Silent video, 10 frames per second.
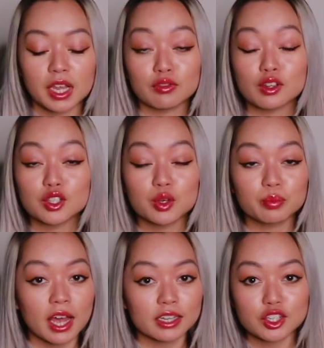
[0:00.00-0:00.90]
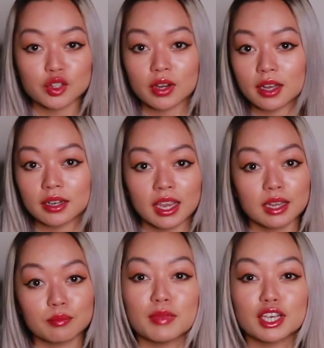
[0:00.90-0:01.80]
If you do plan to shoot at
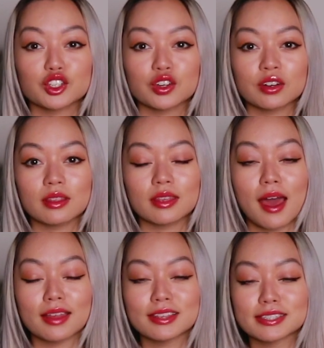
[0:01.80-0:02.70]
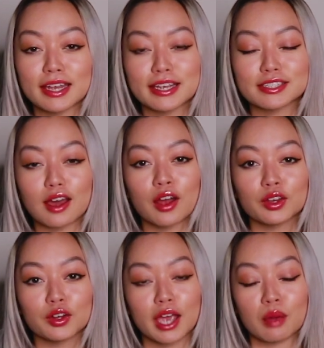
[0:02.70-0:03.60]
night, make sure that the settings
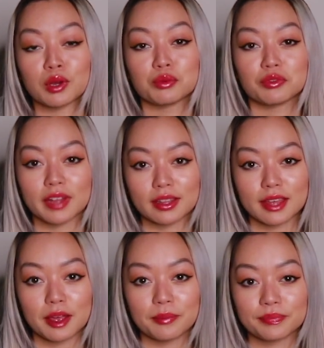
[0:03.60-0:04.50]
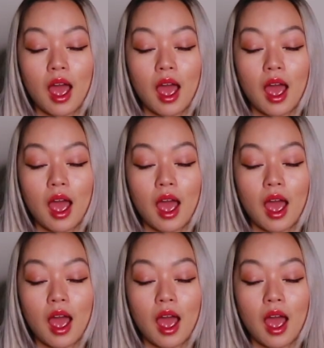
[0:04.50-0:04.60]
on your camera reflect that.